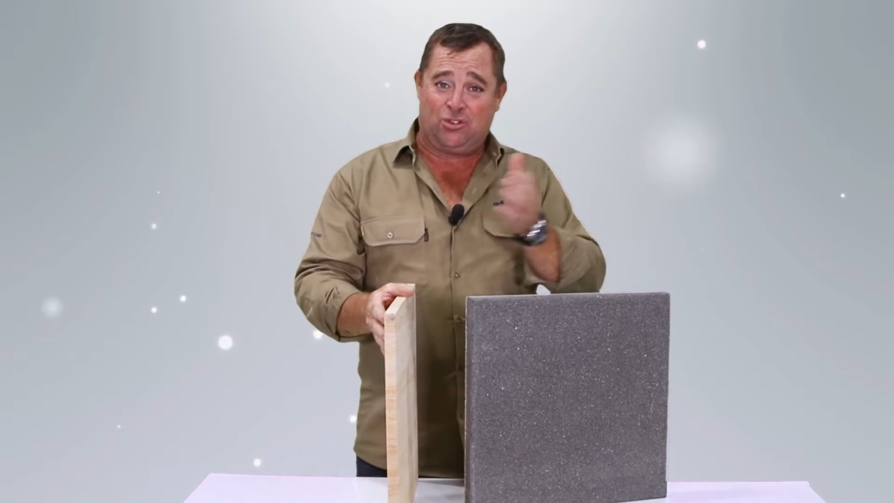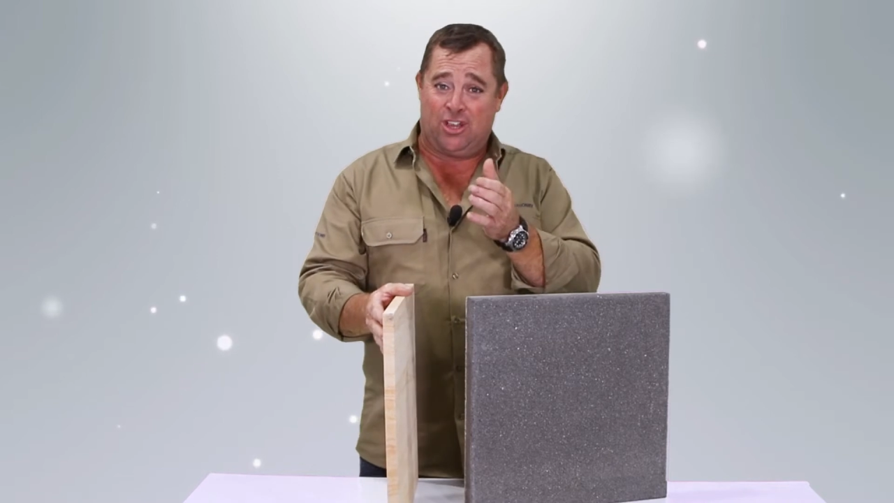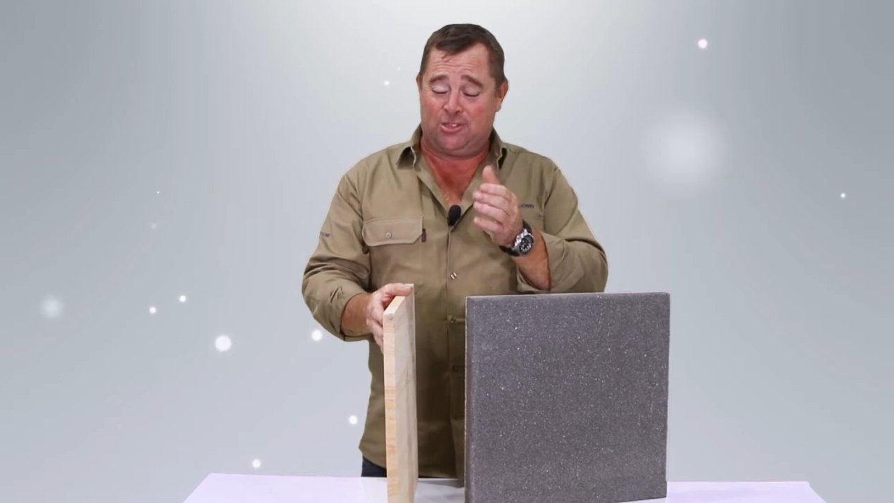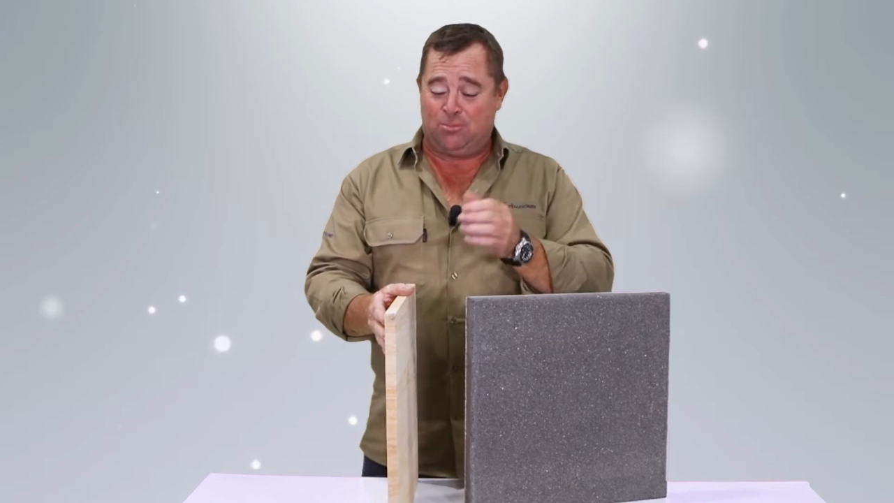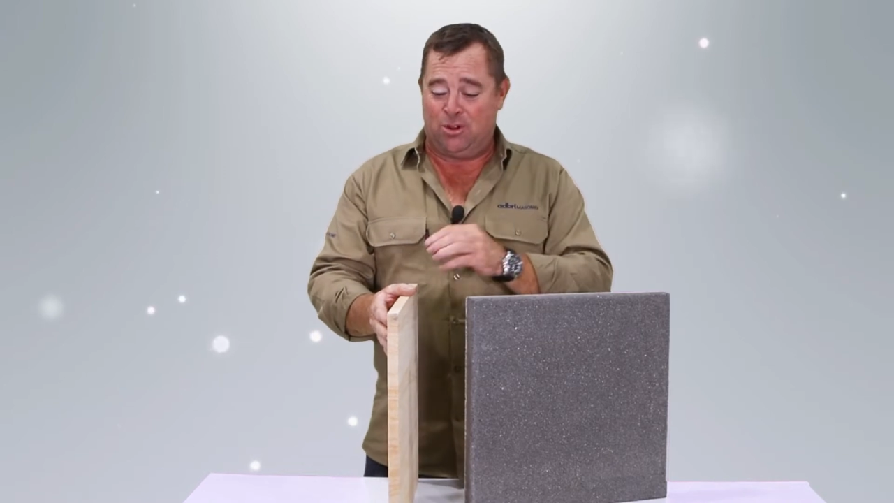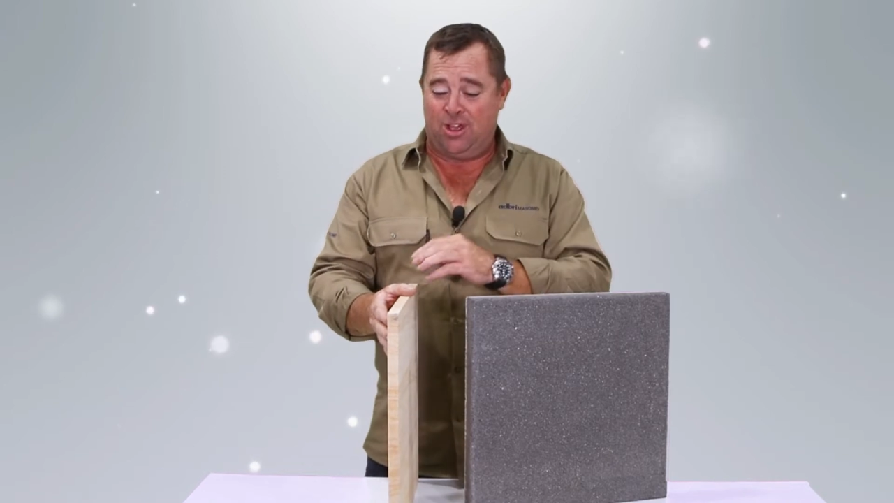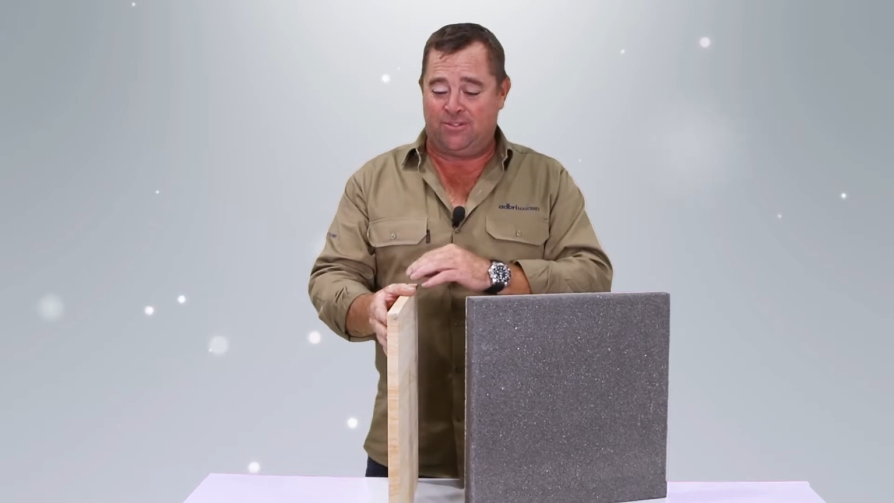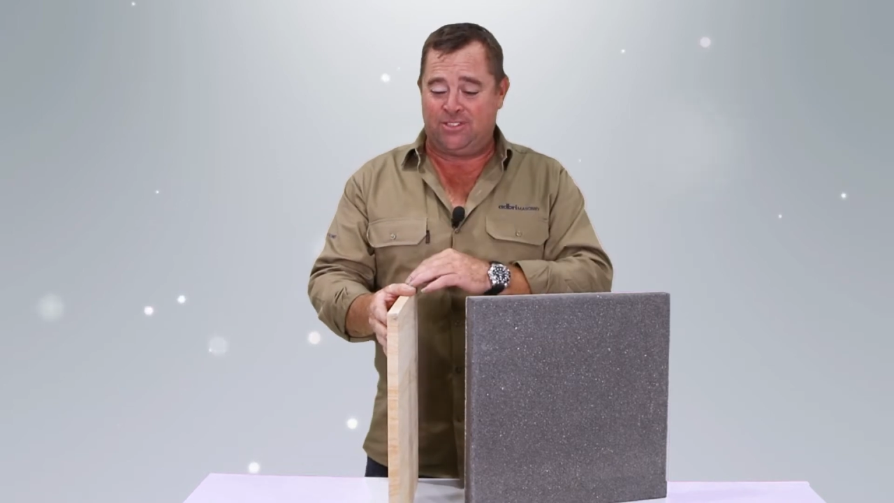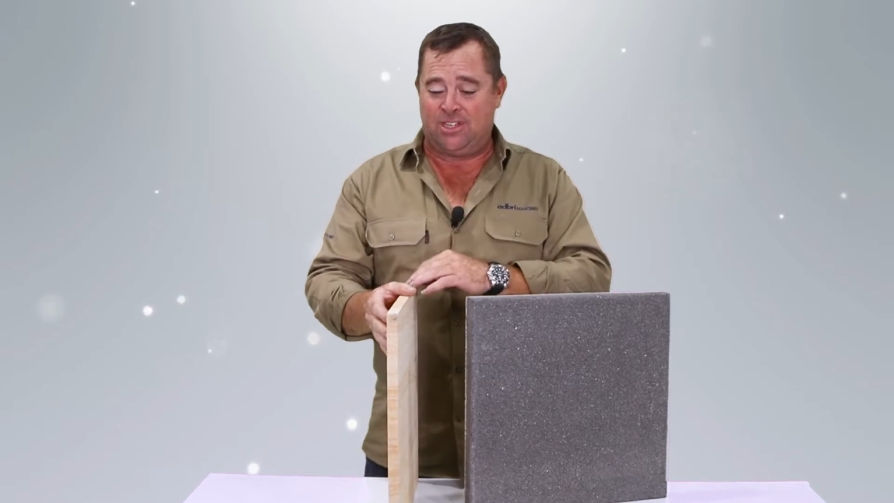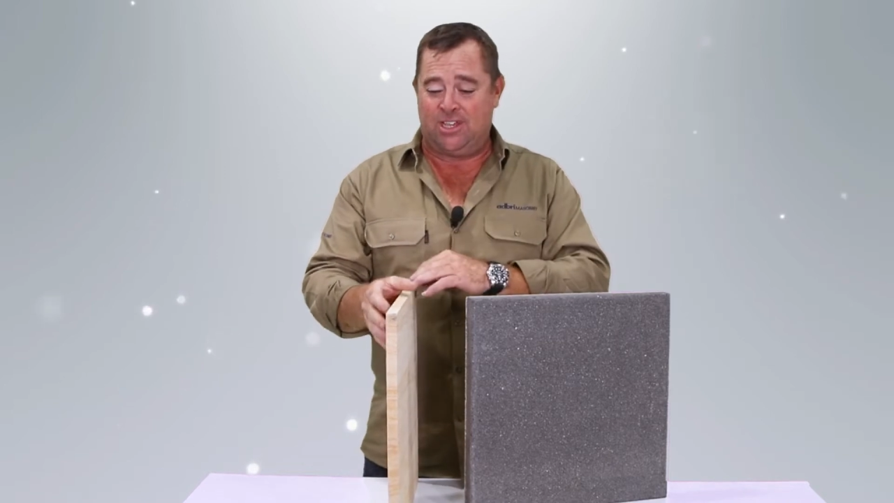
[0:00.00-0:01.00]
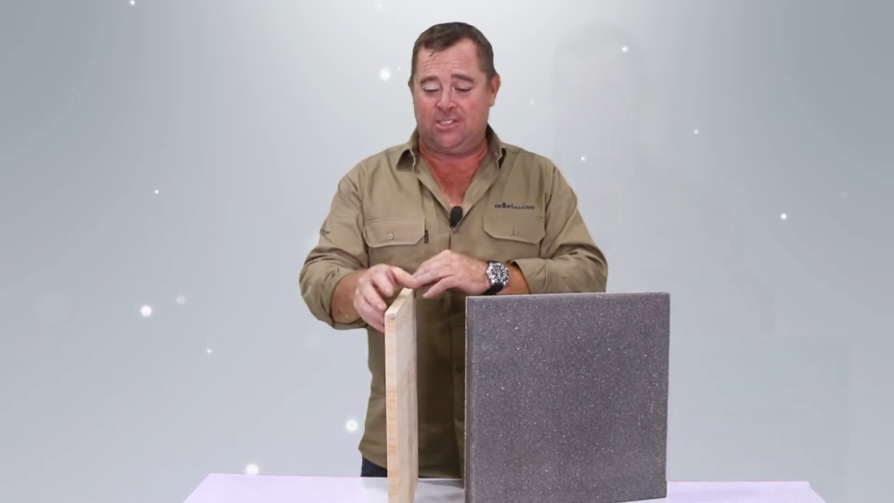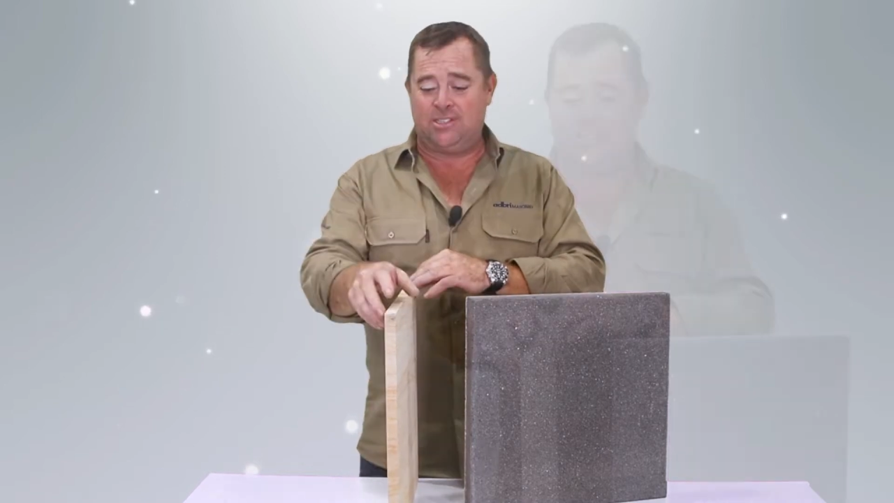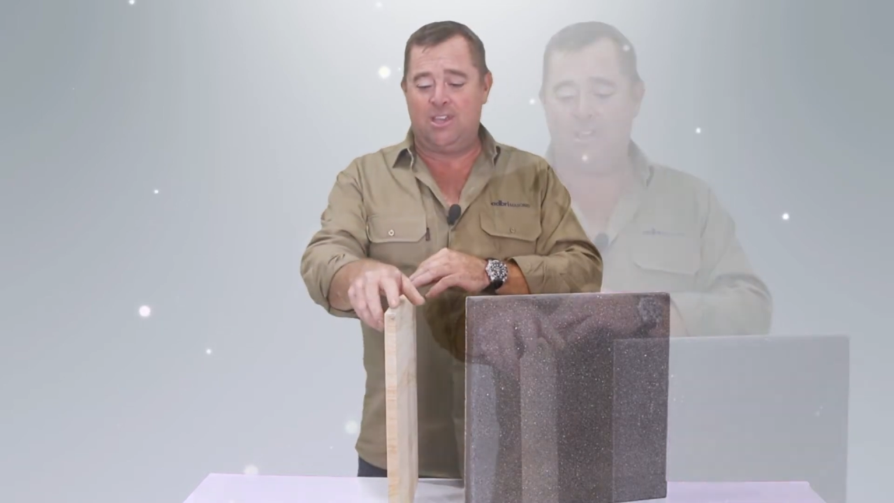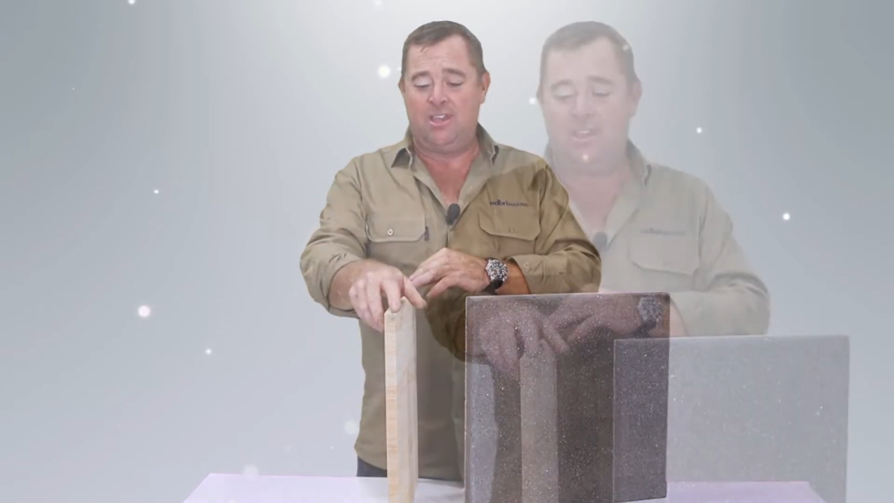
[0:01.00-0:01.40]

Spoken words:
transport overseas,